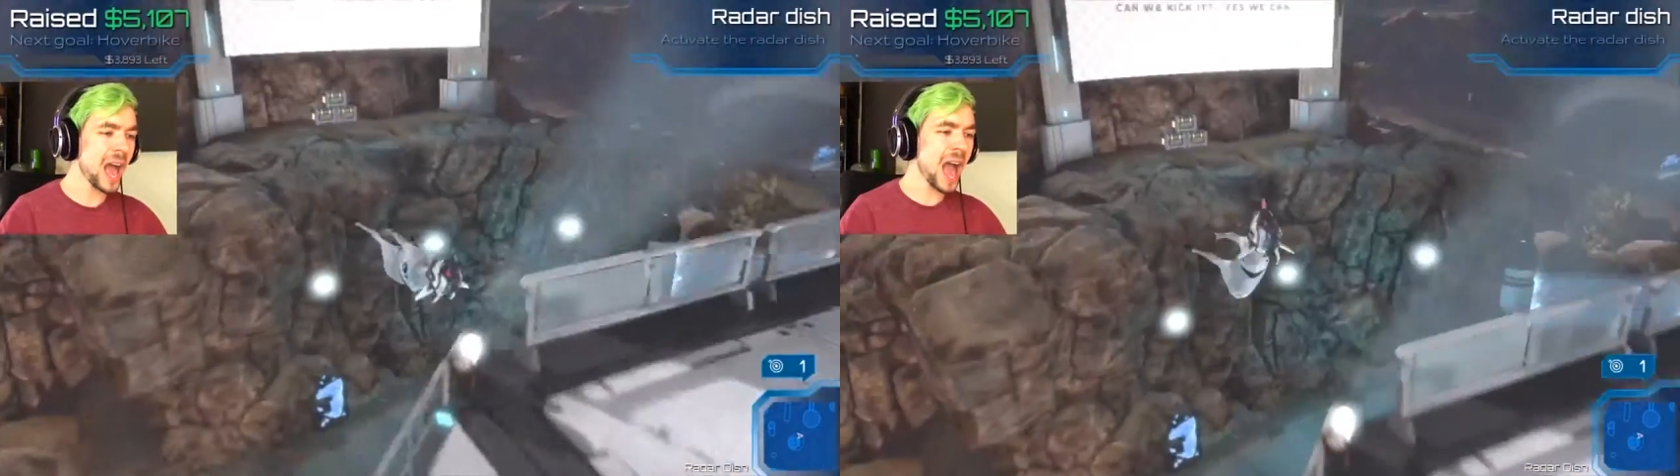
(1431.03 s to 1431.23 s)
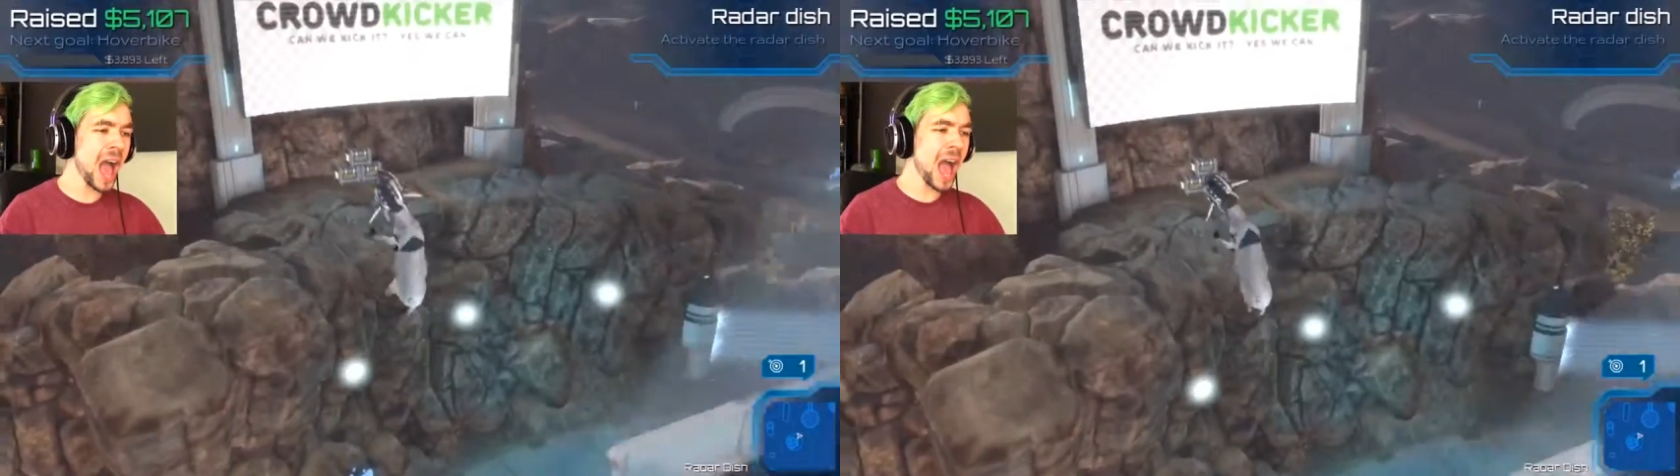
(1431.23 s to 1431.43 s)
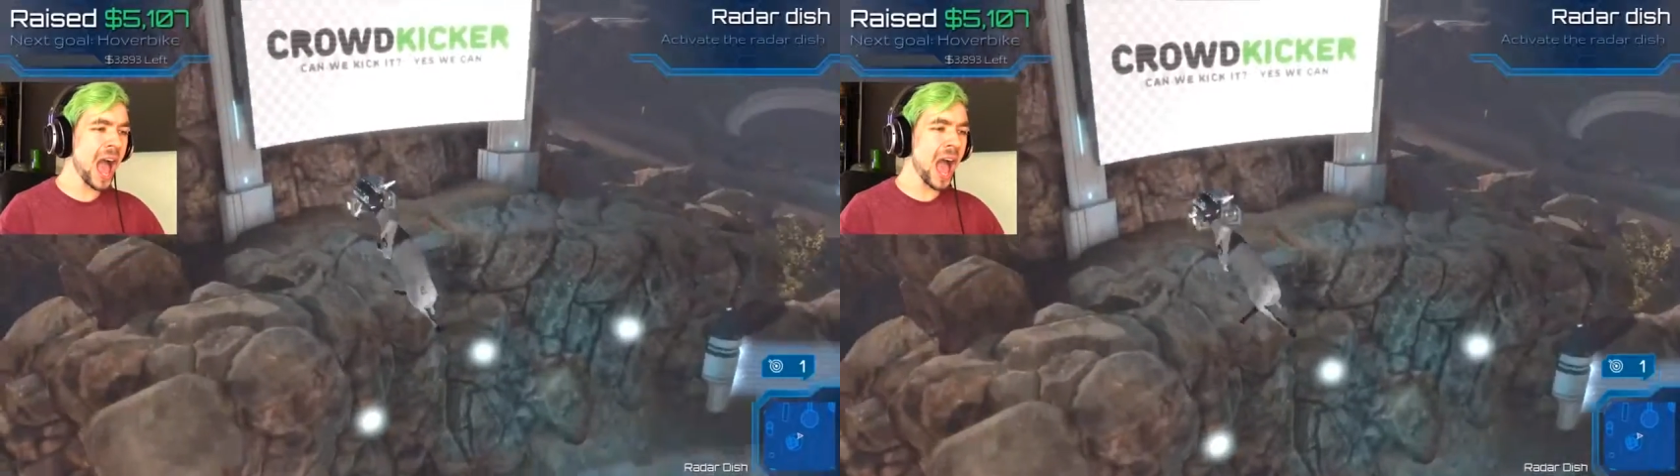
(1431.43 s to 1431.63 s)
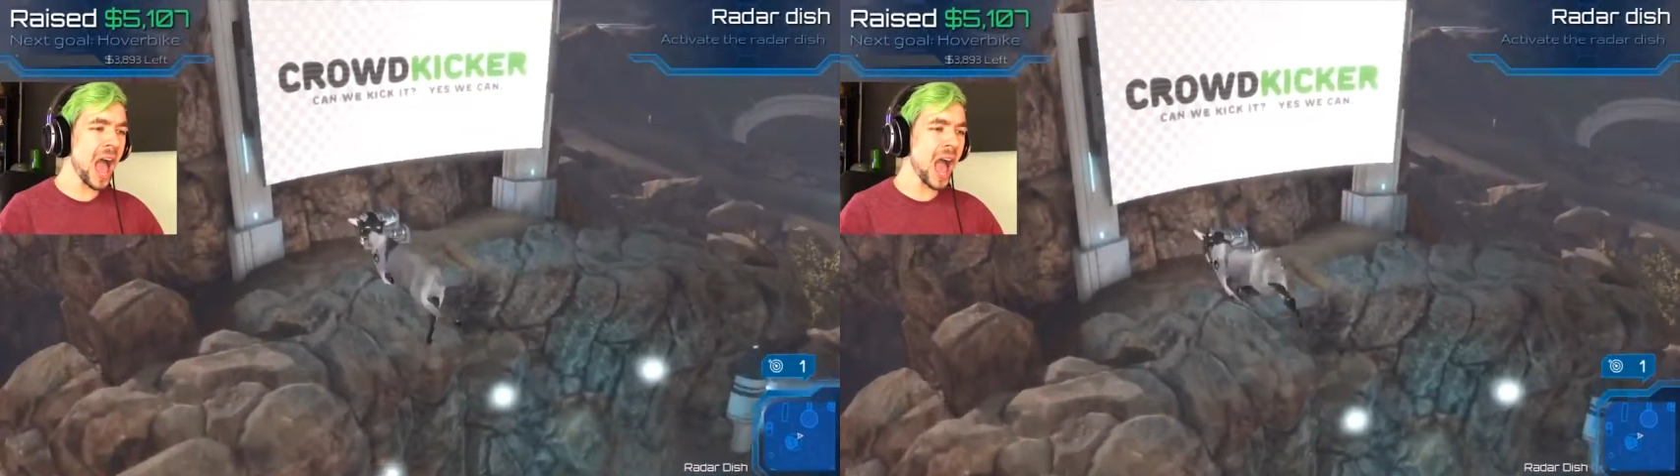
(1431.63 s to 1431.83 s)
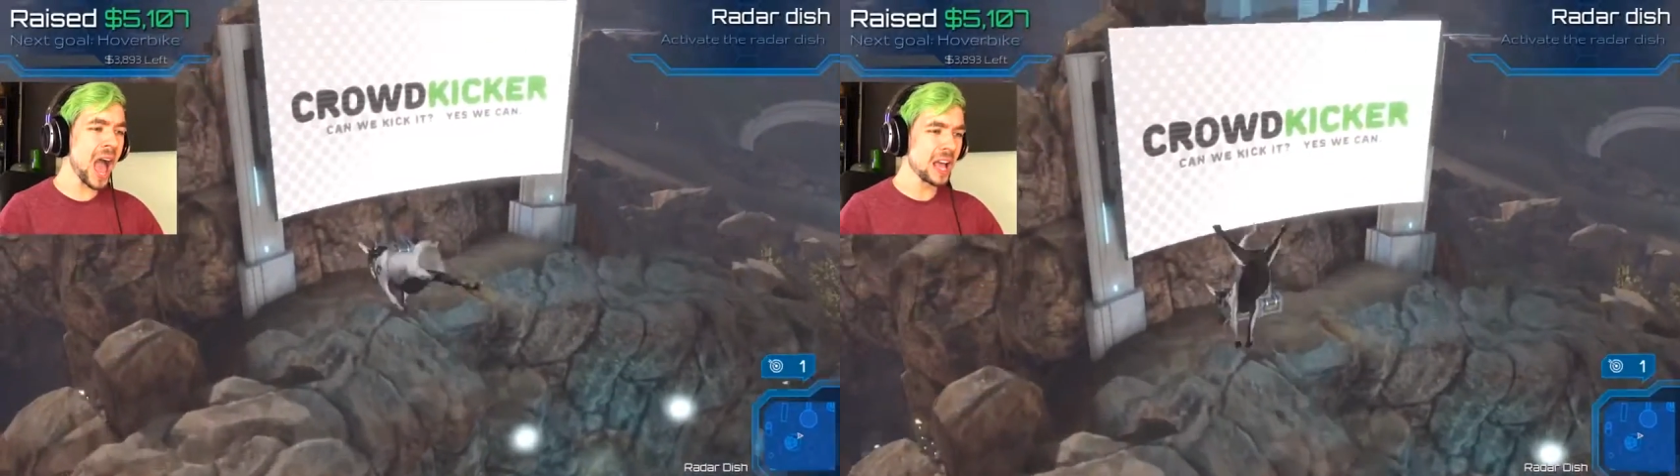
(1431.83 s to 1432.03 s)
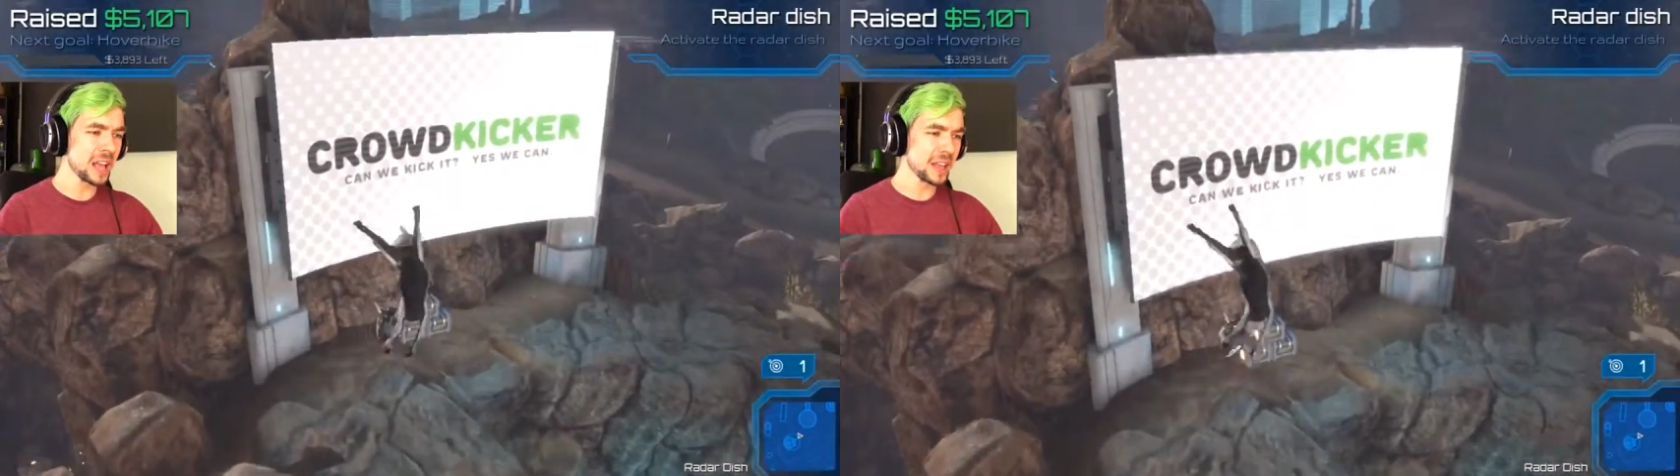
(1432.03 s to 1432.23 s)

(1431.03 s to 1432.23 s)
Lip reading: Ah!